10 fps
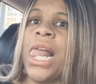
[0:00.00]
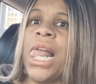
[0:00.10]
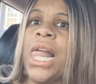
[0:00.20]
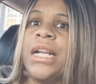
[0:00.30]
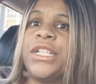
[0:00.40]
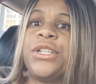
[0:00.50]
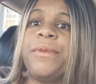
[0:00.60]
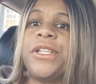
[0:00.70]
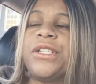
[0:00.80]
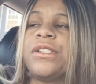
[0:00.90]

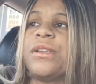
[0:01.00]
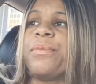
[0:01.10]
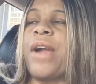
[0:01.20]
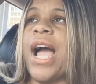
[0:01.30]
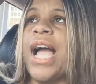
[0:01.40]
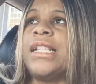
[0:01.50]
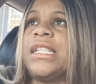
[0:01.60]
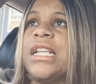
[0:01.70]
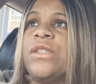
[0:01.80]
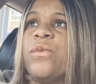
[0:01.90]
distribution surprised
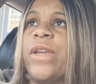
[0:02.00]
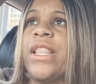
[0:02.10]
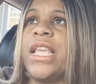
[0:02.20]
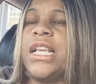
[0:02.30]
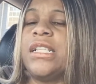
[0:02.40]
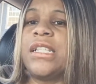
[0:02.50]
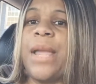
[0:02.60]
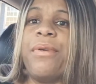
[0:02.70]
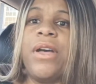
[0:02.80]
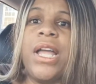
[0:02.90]
us with is they
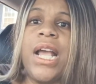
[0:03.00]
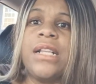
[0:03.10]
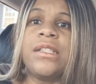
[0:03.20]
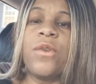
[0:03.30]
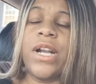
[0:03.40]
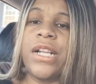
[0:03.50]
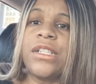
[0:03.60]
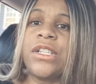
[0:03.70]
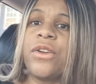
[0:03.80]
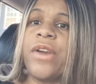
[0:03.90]
put us on
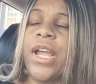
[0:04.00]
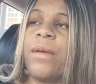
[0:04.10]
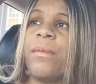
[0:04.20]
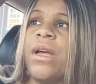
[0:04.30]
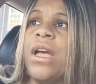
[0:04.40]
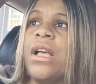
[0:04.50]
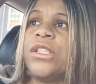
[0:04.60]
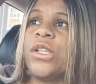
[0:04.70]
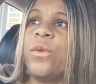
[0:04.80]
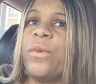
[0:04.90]
Instagram.
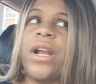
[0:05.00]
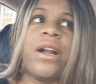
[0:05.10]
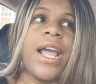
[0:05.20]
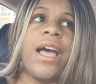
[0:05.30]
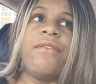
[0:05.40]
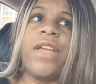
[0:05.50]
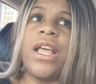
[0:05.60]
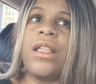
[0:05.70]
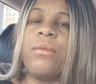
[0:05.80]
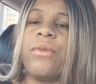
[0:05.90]
So we are now
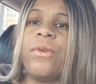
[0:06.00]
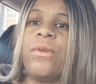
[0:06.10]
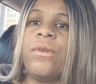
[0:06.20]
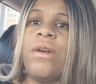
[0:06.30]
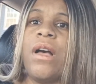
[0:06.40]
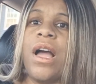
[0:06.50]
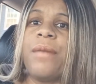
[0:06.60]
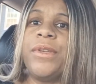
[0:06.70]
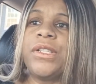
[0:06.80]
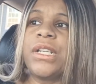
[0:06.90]
available. Our
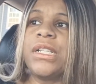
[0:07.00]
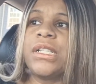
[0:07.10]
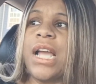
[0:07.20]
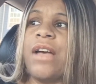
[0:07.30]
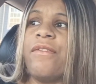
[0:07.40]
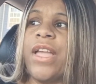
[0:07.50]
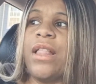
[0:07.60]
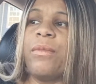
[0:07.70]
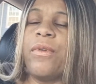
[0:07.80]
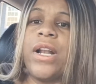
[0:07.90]
music is now
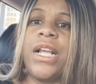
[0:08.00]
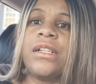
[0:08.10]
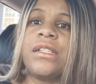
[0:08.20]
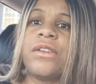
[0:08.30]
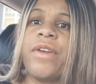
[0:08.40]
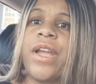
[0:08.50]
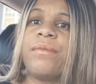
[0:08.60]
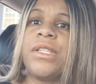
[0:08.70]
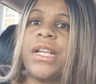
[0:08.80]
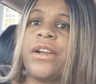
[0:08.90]
available on
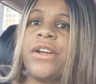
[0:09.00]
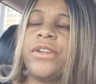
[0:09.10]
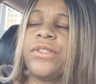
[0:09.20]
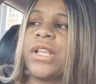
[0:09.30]
Instagram stickers.